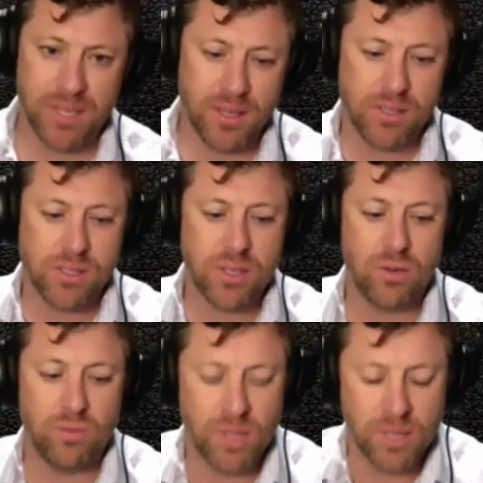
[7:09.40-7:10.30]

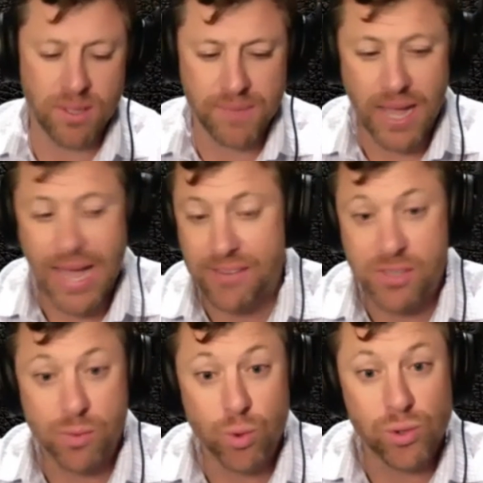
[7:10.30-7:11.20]
So I have some
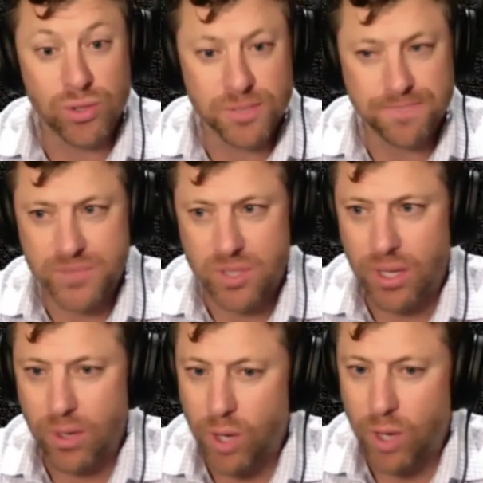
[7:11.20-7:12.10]
rules. So
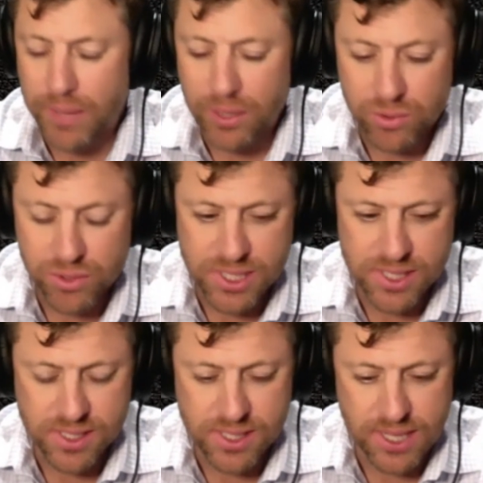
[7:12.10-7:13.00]
like one of my rules
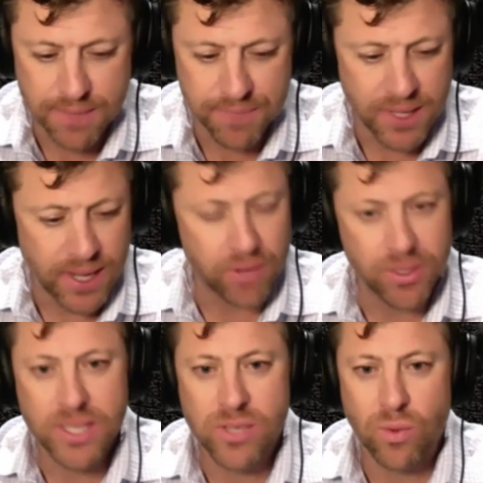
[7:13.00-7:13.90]
is I only
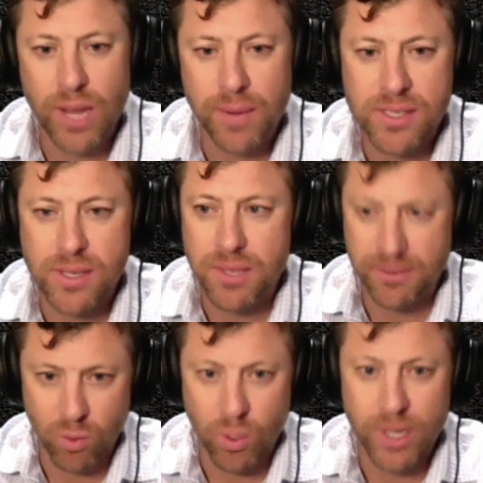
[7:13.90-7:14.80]
get to whine about something for
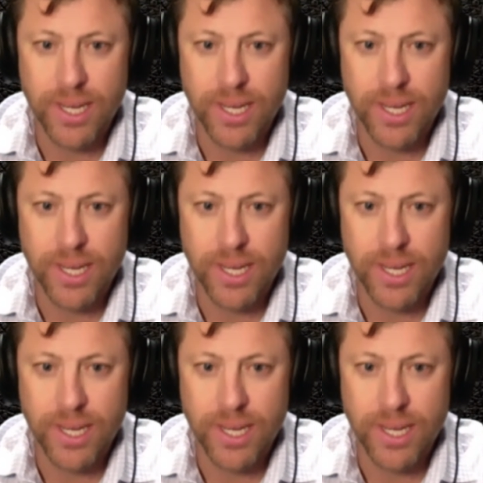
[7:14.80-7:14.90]
one day.